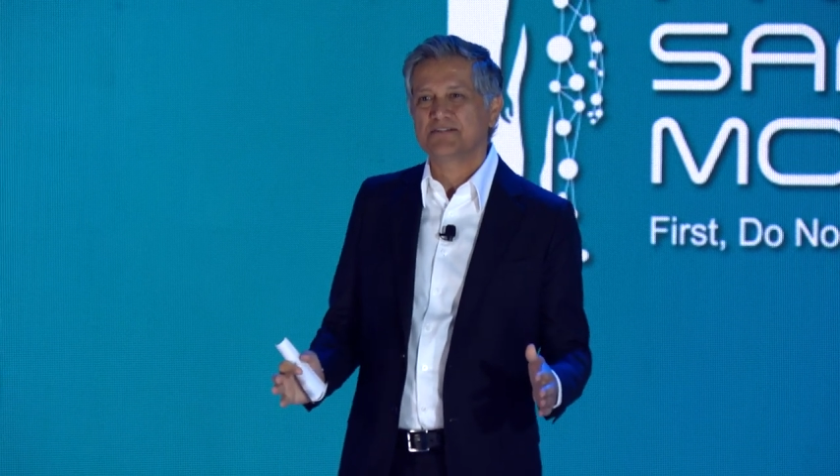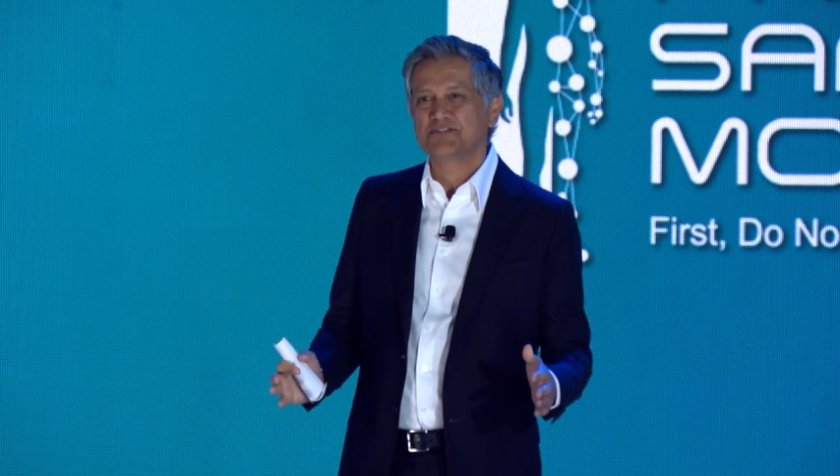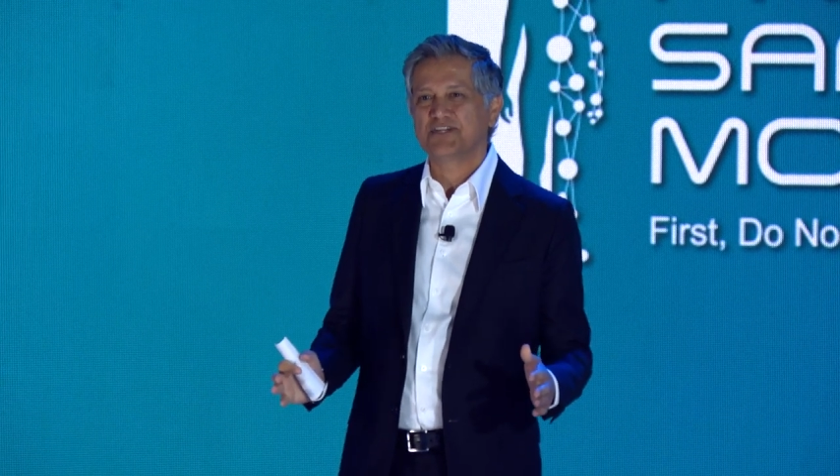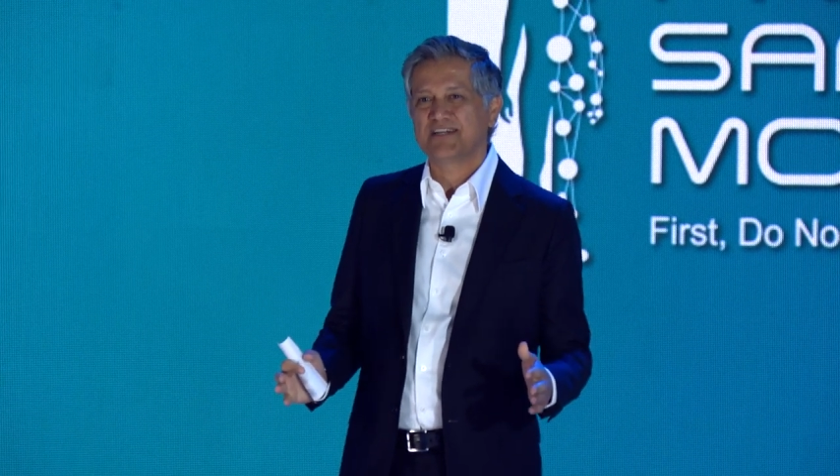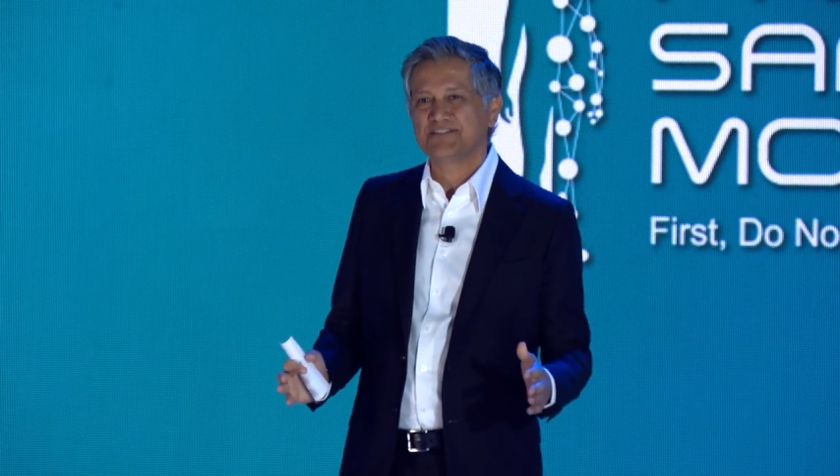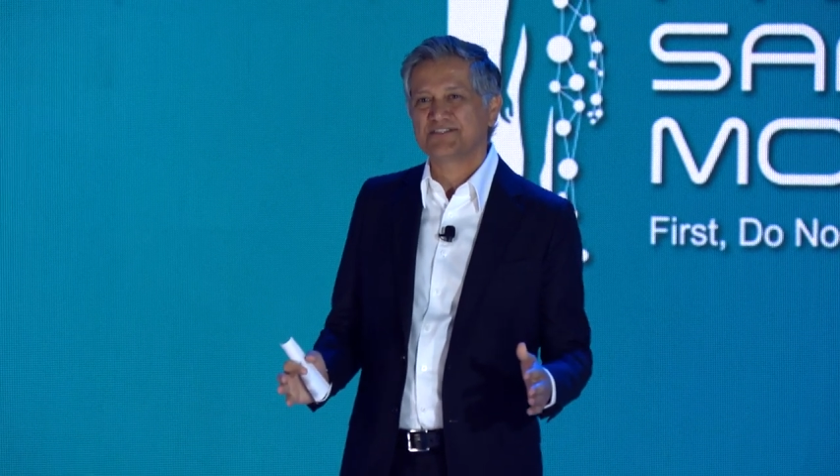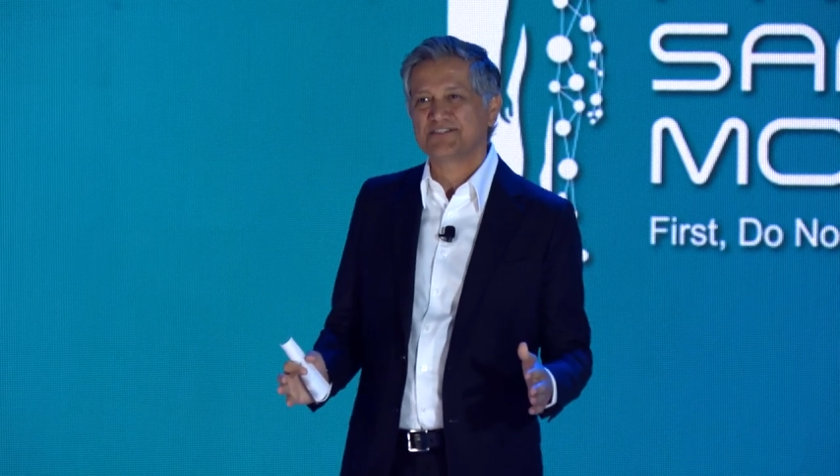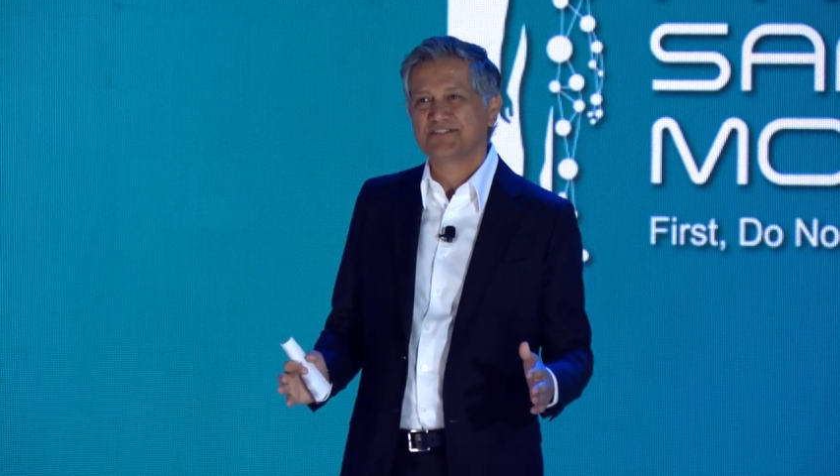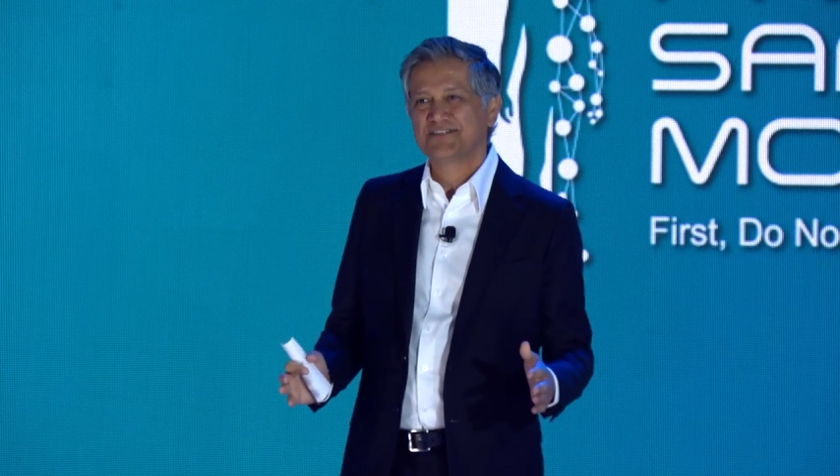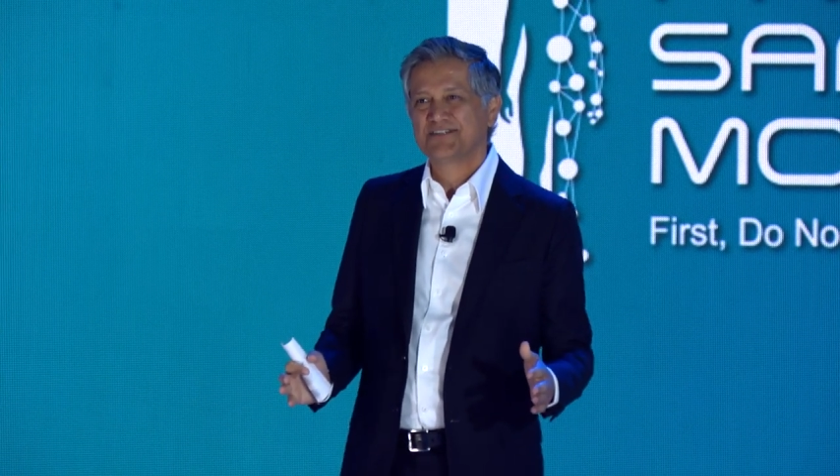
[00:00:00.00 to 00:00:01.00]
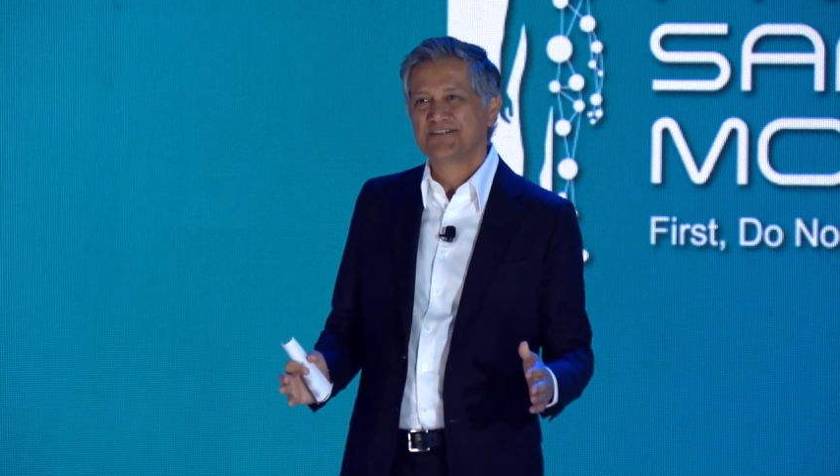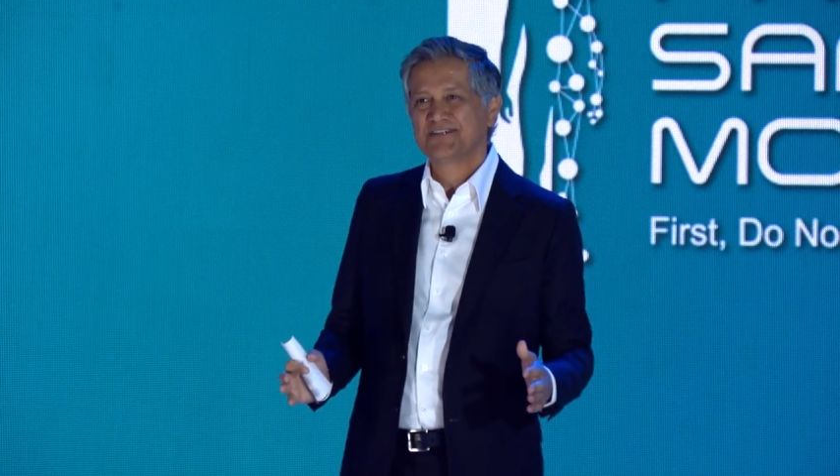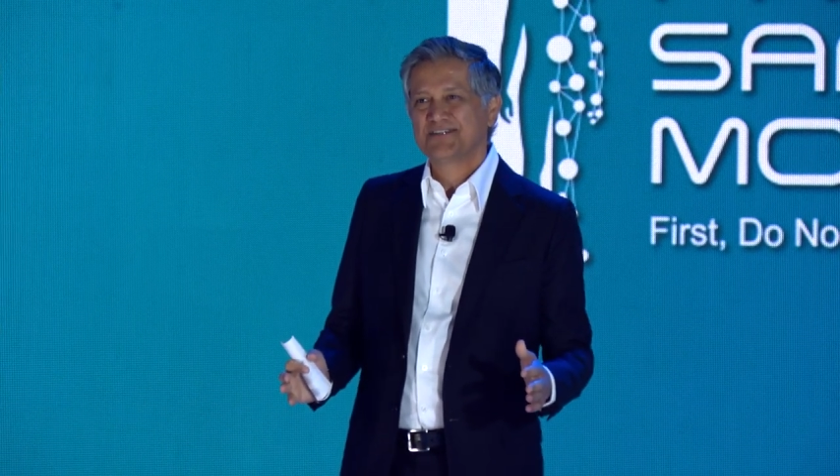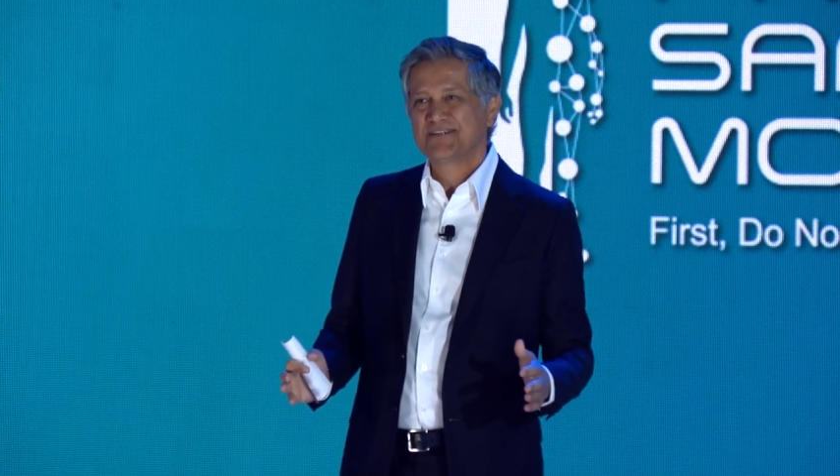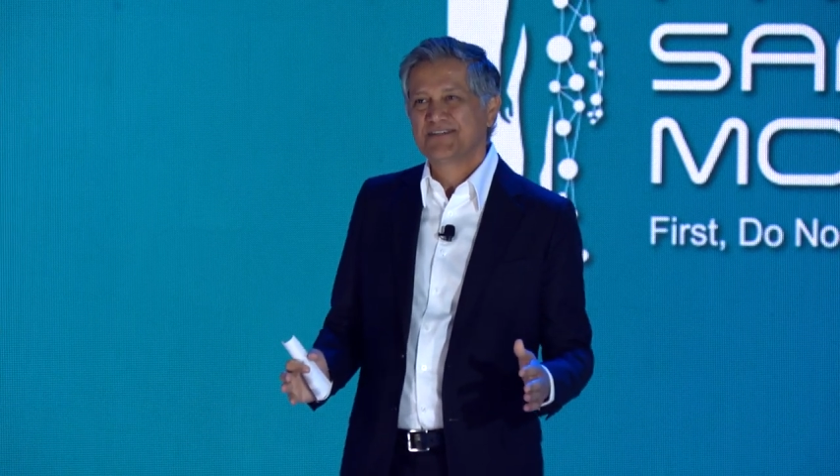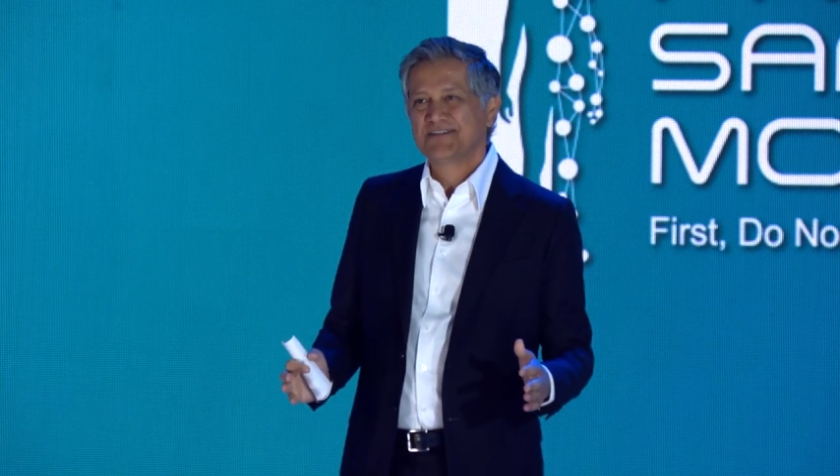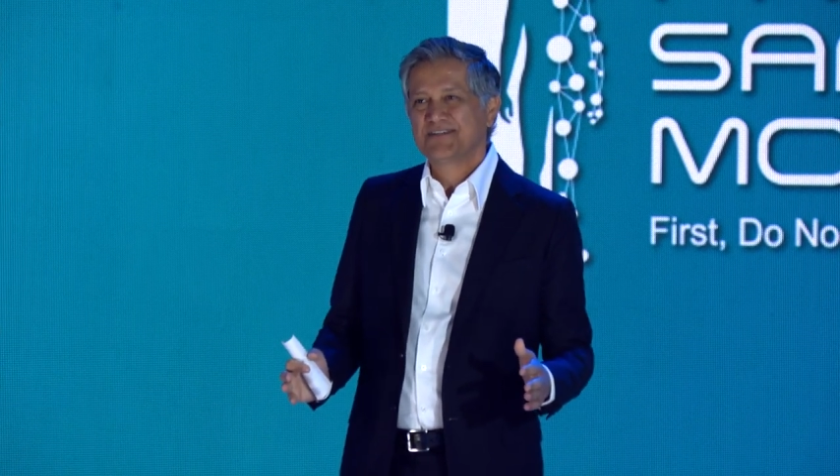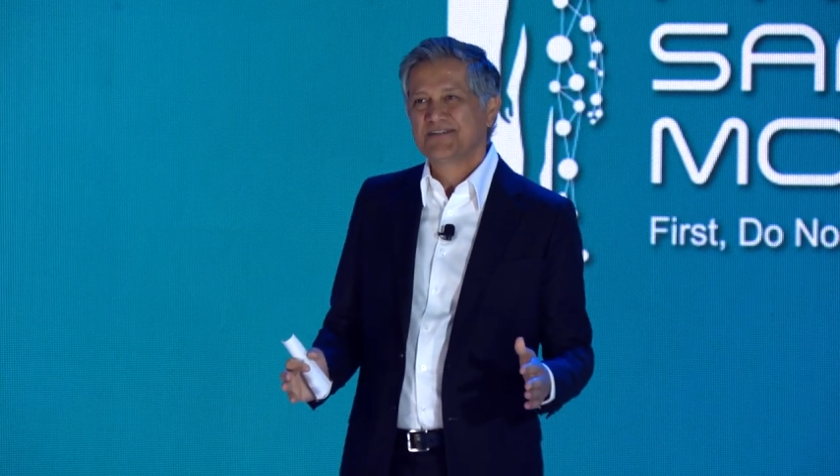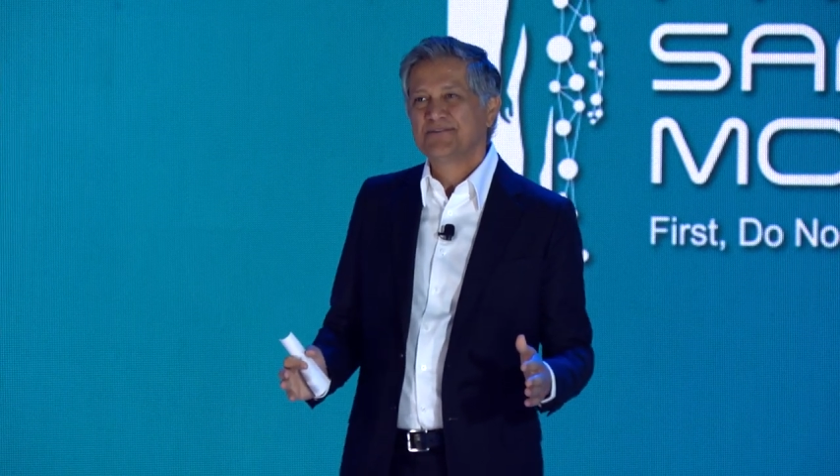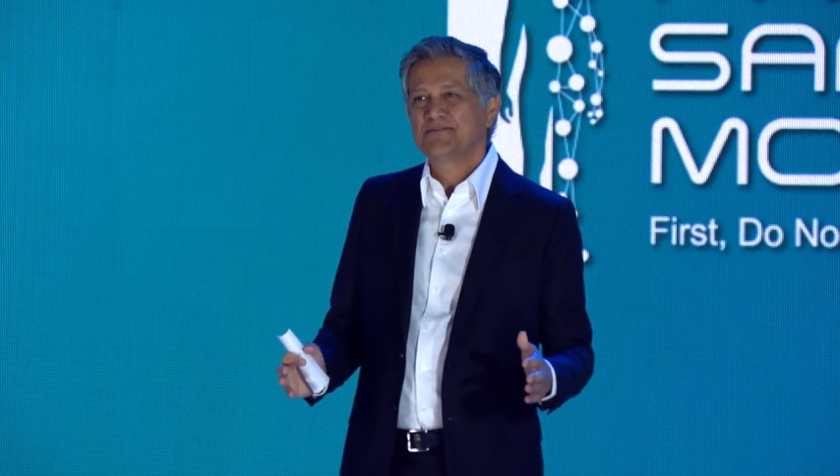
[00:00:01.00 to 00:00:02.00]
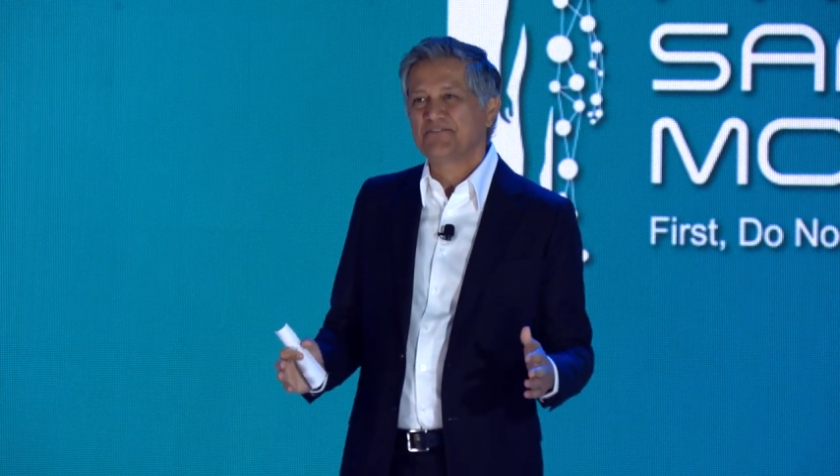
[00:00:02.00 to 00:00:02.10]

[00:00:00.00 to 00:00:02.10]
chance to